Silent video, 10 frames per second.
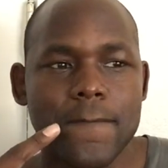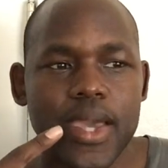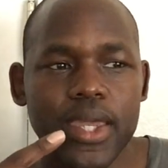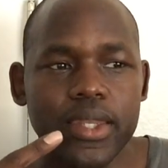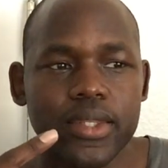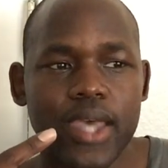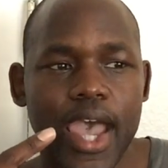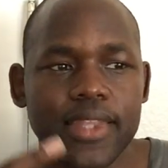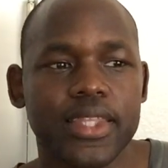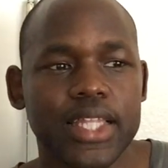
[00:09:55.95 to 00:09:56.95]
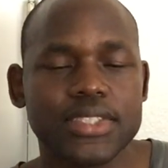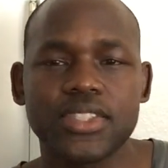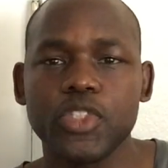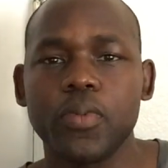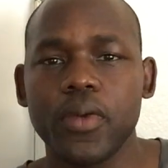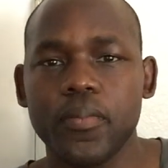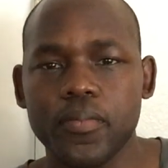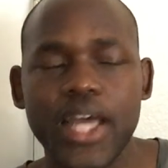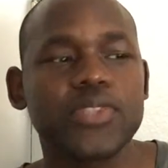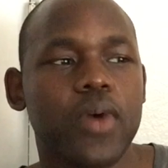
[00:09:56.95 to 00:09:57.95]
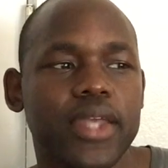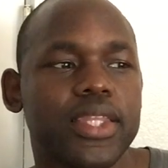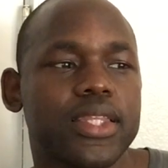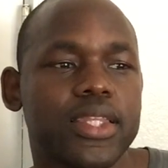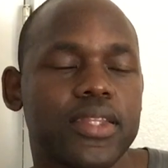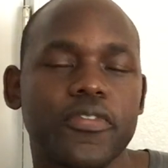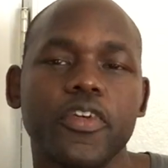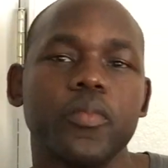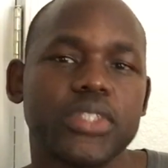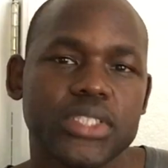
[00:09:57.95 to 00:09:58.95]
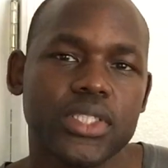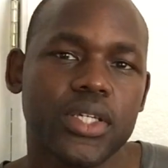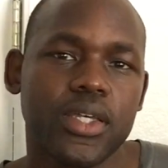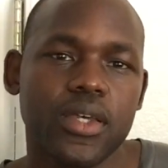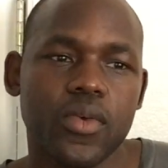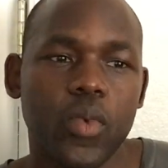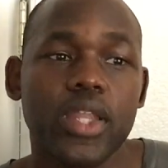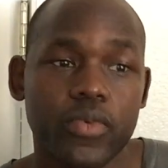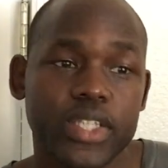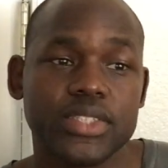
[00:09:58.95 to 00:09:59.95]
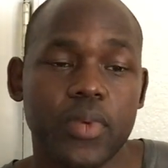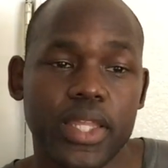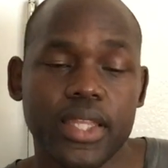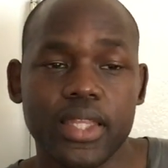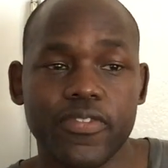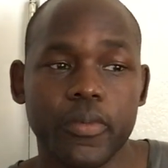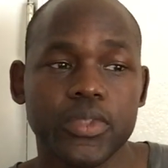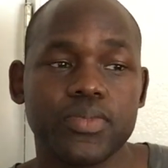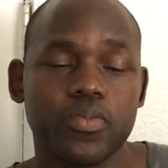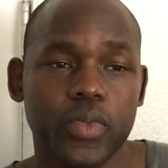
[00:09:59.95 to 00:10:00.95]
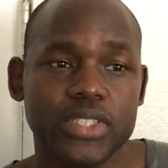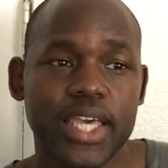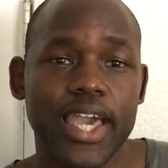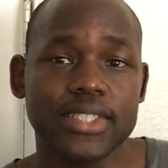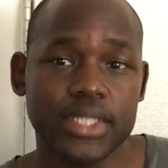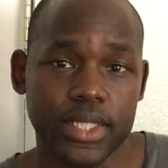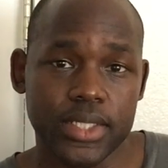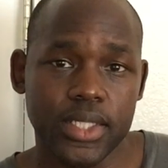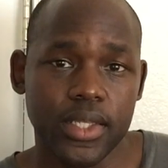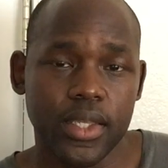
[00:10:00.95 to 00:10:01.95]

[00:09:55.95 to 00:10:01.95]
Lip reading: And I think that's why I think the film was one of the reasons why I think the film was excellent.